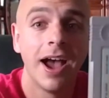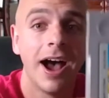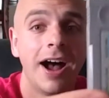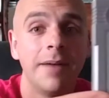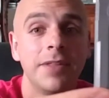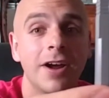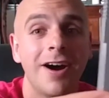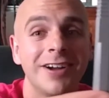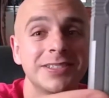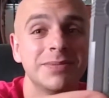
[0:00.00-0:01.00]
There
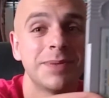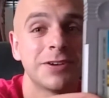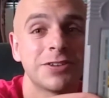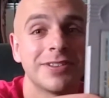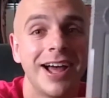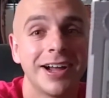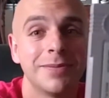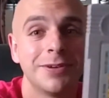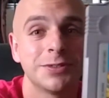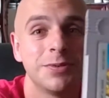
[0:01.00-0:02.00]
are some special
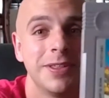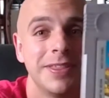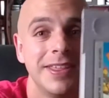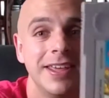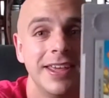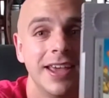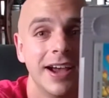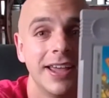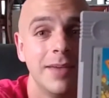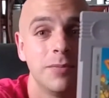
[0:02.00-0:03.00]
unlockables with
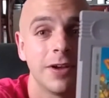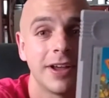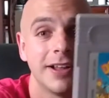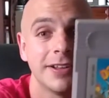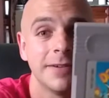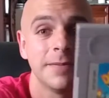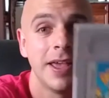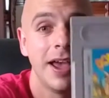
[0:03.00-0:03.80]
the Game Boy Color.